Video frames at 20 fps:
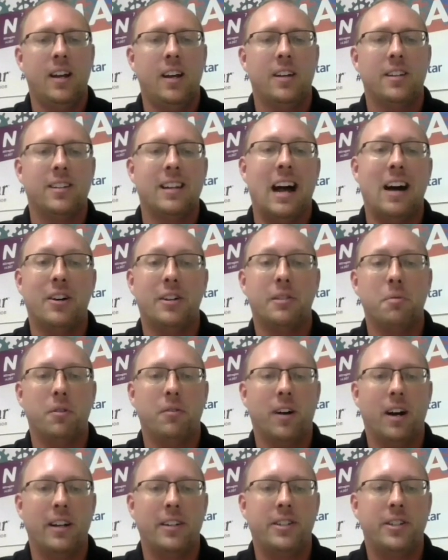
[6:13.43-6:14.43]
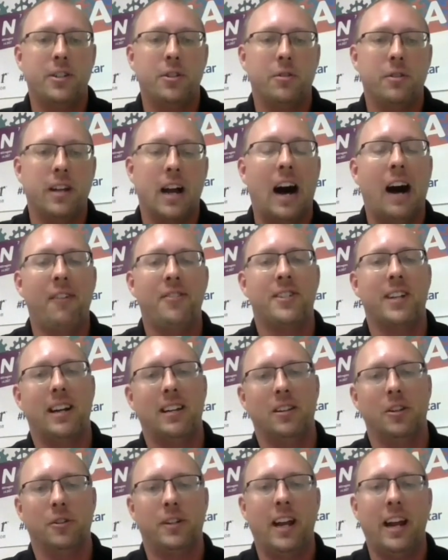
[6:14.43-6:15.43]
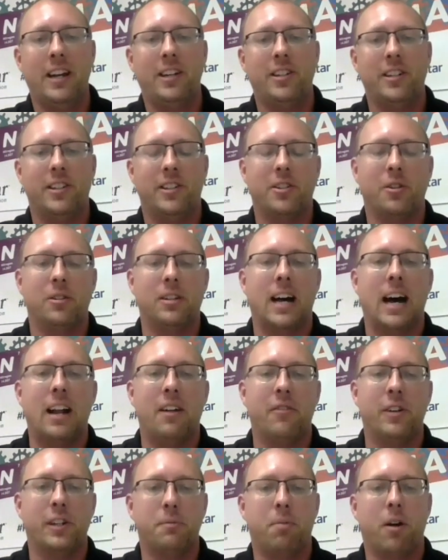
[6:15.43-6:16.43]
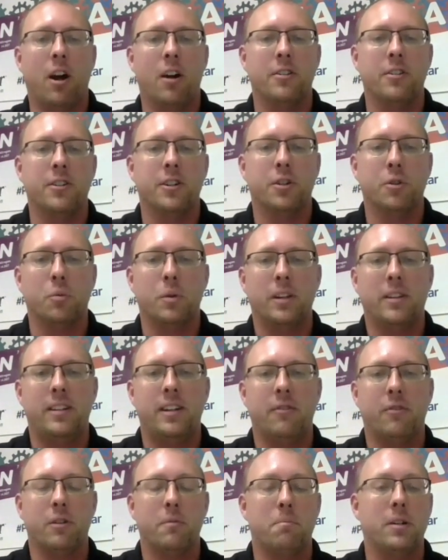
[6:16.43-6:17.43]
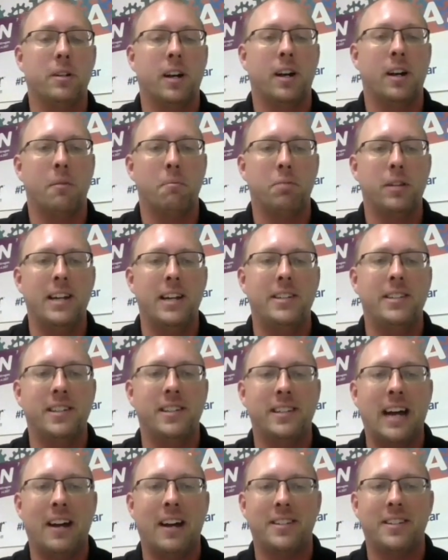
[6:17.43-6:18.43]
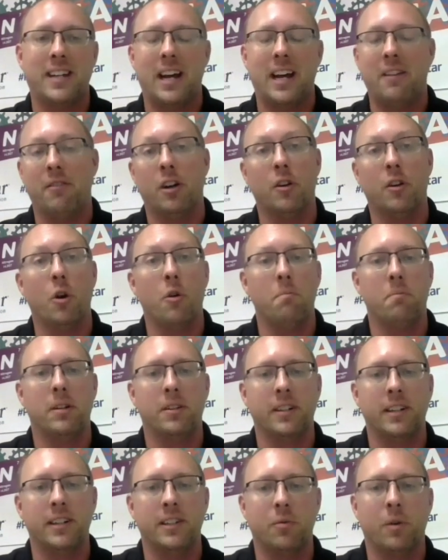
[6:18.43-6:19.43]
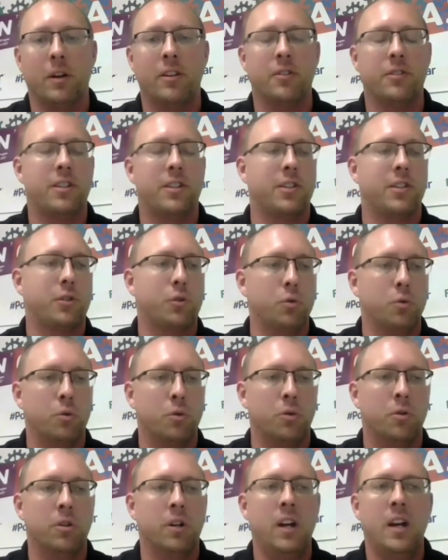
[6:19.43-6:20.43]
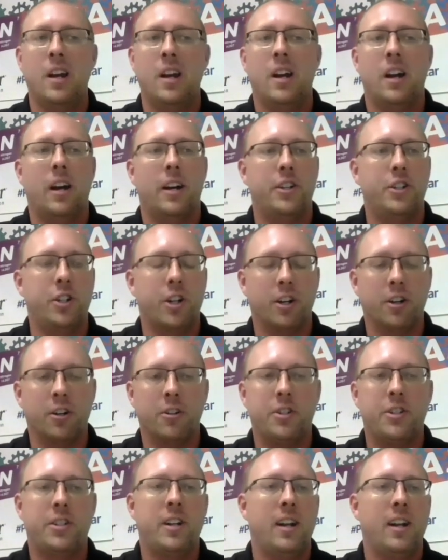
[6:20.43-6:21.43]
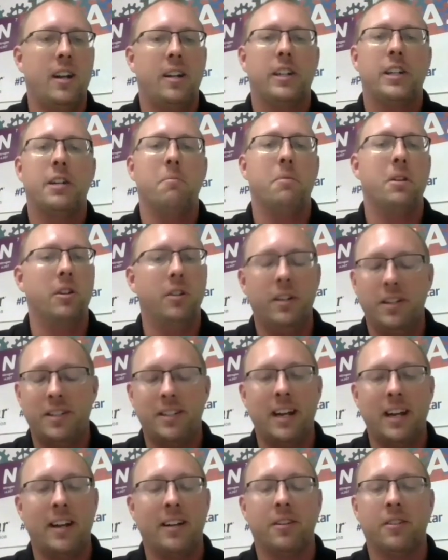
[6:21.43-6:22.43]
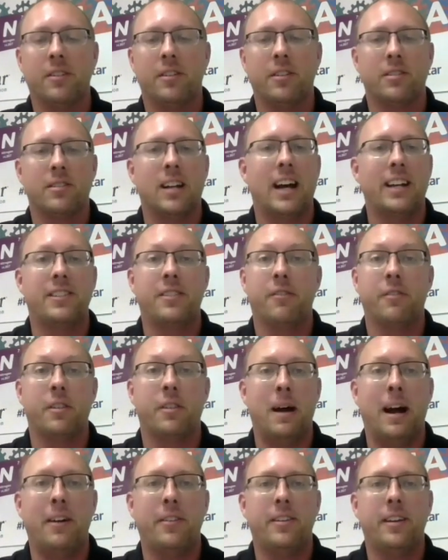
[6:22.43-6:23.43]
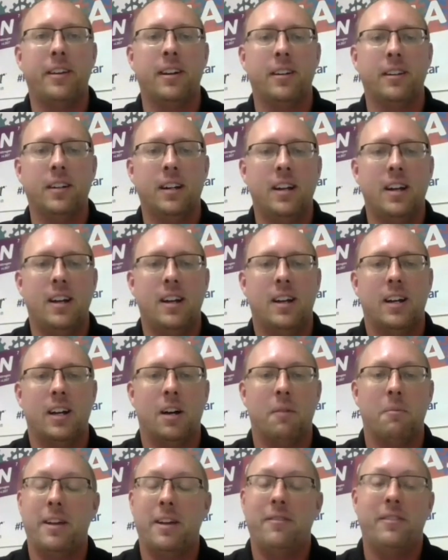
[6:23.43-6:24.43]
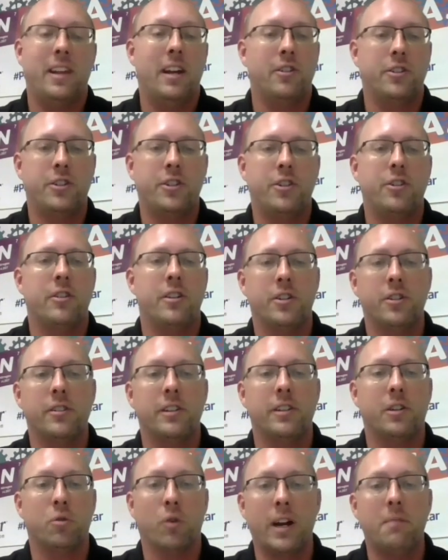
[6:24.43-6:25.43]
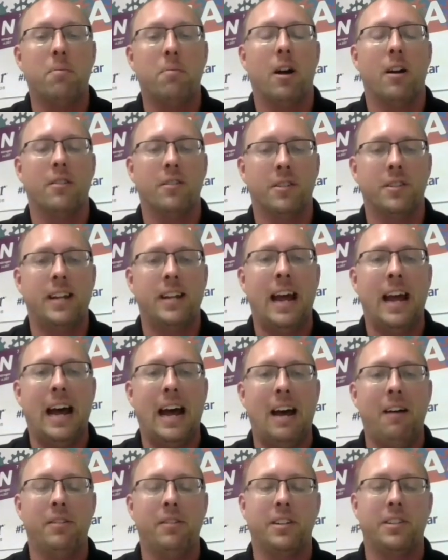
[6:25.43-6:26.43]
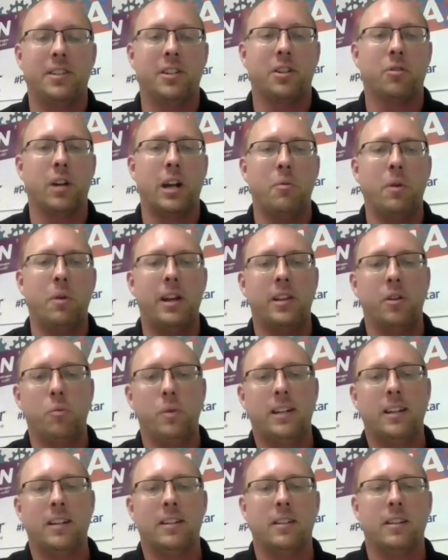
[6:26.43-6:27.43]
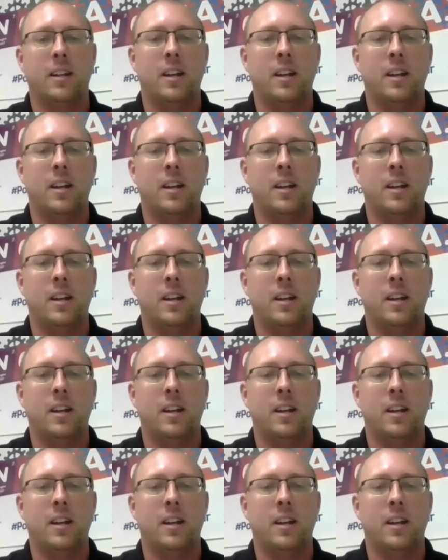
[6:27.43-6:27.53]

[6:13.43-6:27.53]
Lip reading: So now let's move on to the offsite location. So a lot of us partner with different places outside of our own buildings, whether it's a school, a church, community center. There's lots of them out there, and they're traditionally great partners to have, and it's a great way that we can